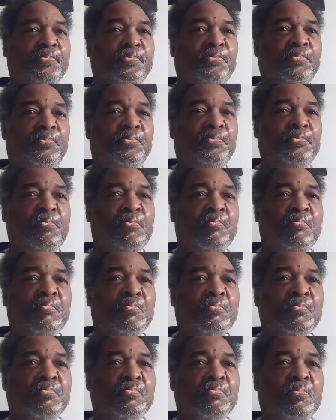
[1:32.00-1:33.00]
ahead
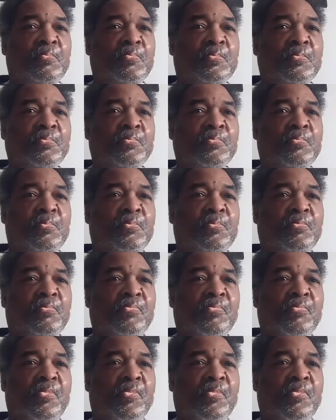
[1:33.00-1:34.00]
and use the,
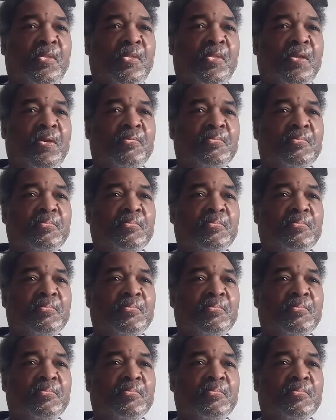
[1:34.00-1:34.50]
I